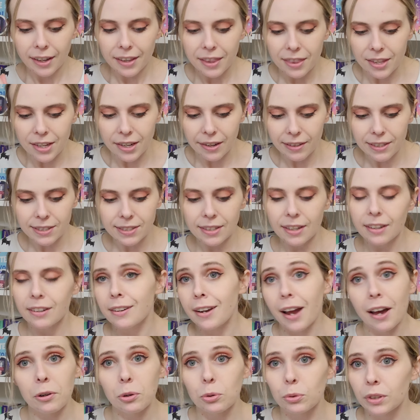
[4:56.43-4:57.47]
This
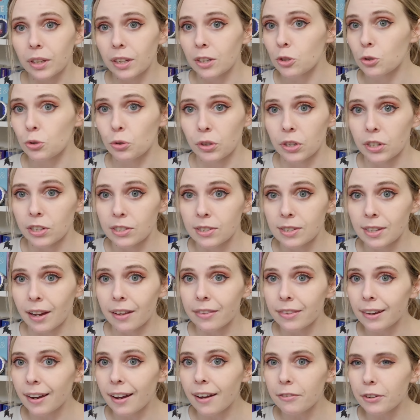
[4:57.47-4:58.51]
not only has trees on
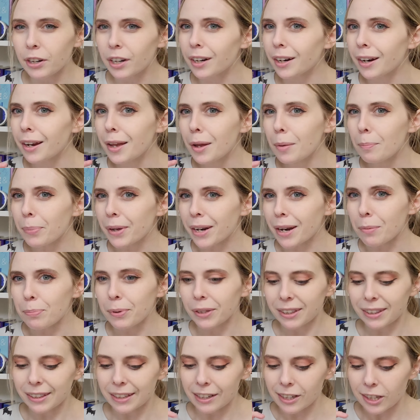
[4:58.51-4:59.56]
the cover, but I
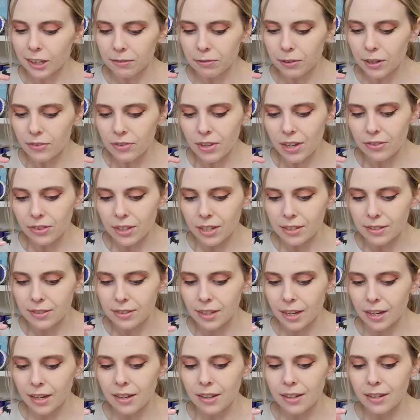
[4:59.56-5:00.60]
believe that this
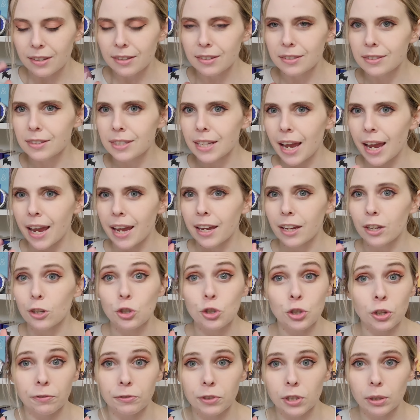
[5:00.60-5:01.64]
is a
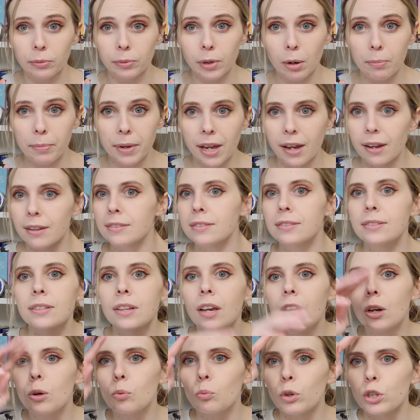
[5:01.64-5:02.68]
shifter romance,
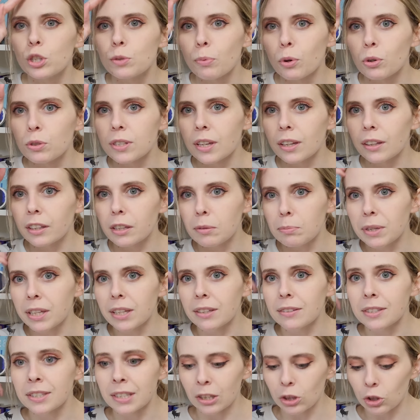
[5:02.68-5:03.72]
which most likely
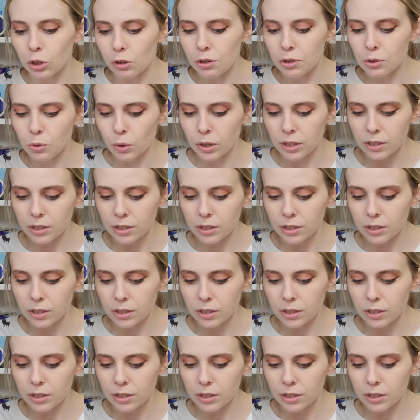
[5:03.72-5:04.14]
means that there's going to